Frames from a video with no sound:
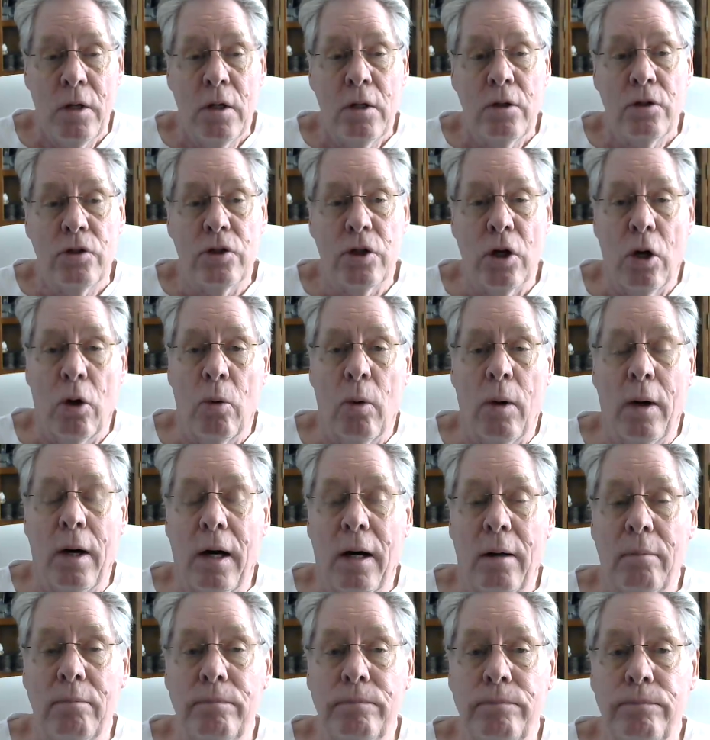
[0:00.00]

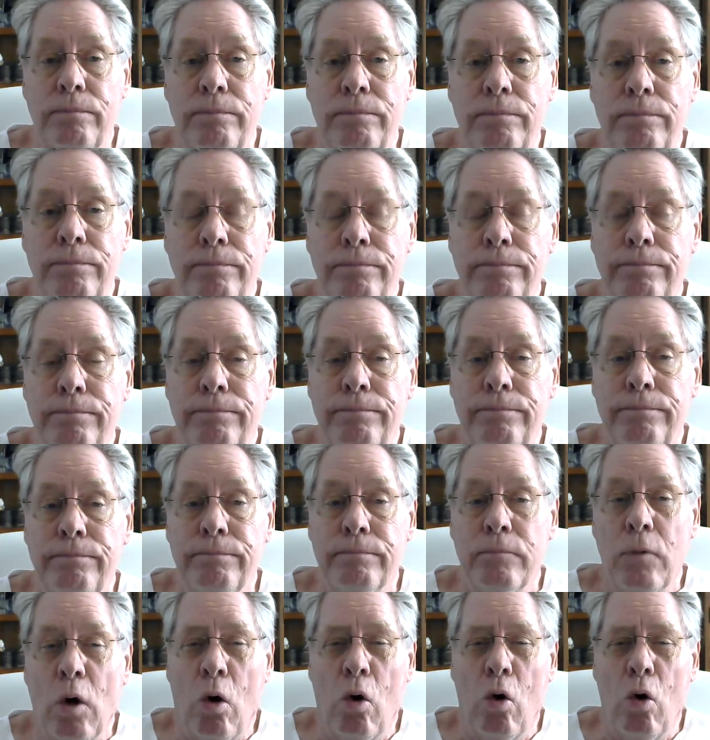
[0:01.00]
So,
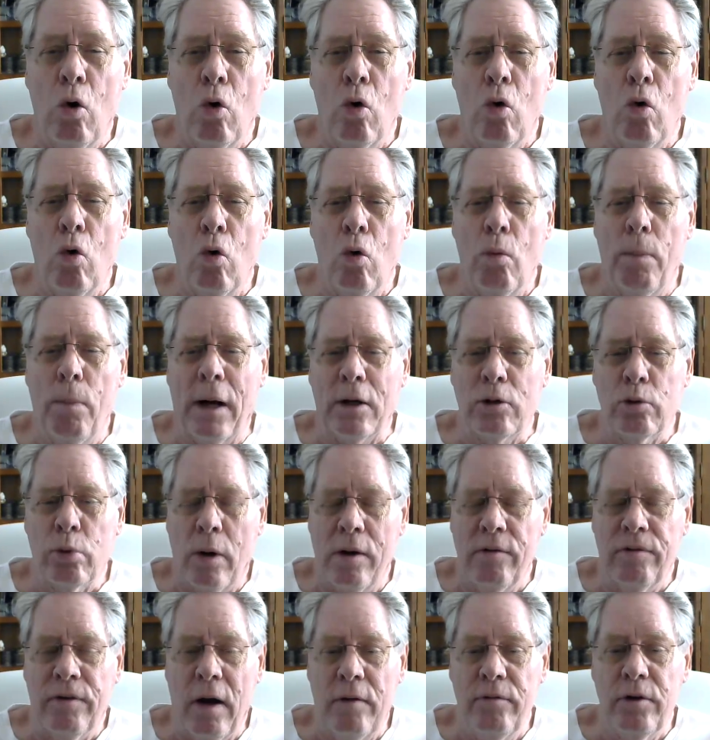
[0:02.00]
about
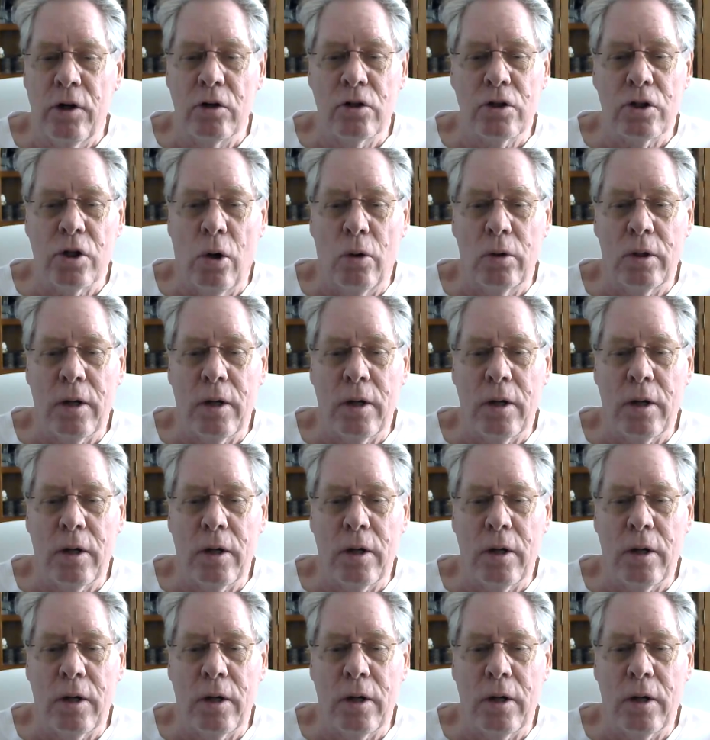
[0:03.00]
25 years ago,